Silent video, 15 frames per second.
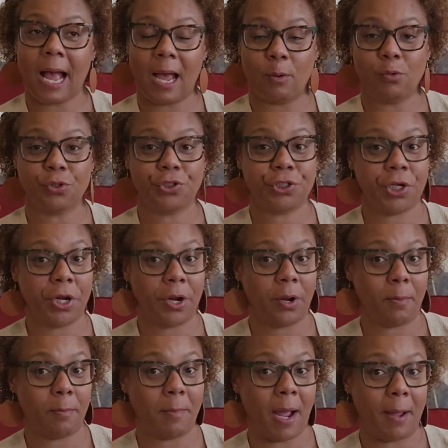I will
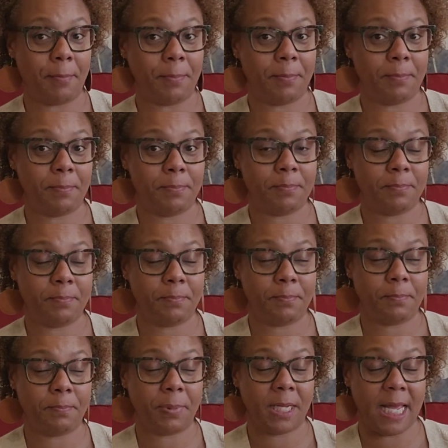share my
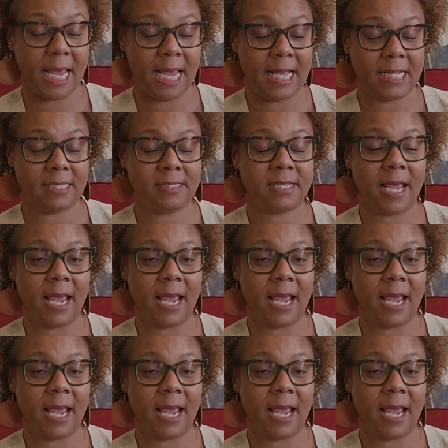plans